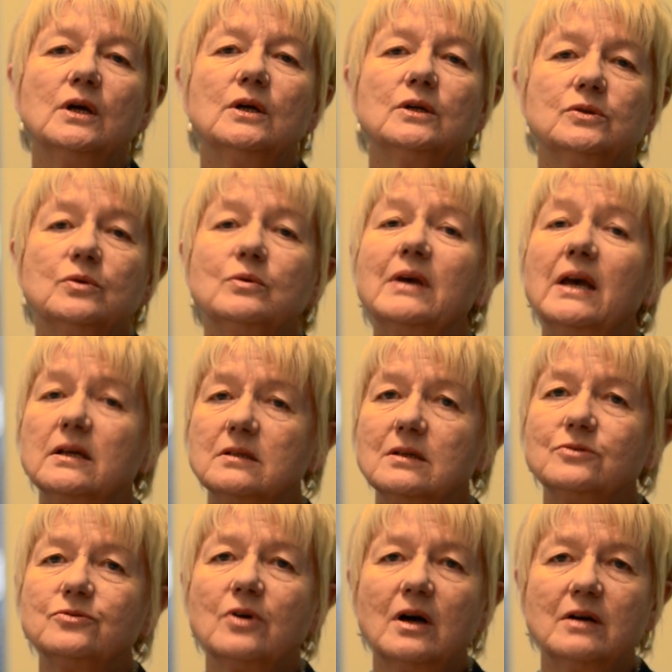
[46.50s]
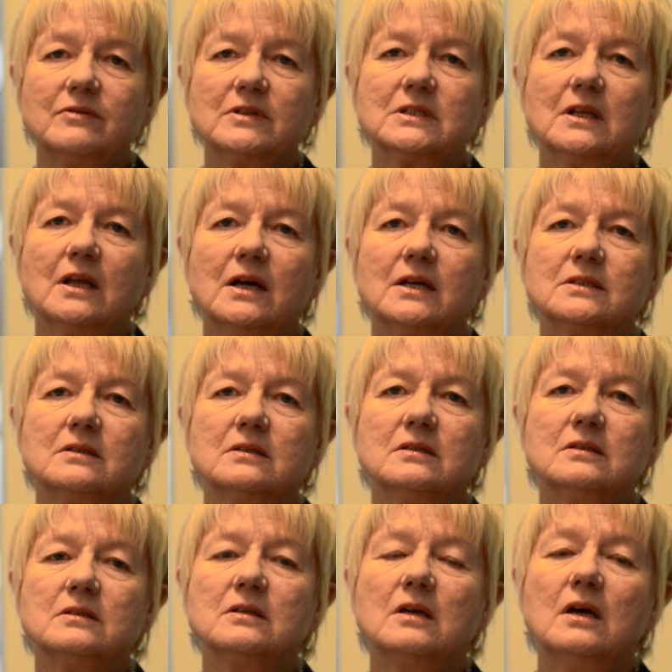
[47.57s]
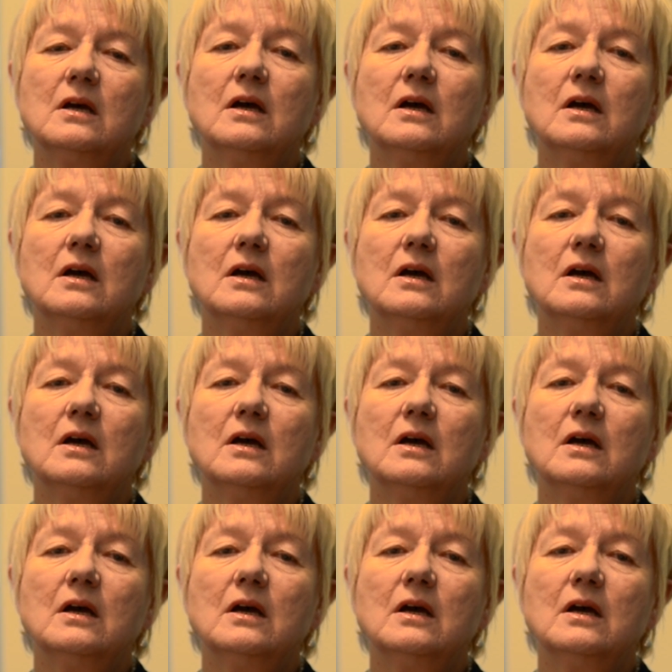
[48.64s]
to get a driver's license,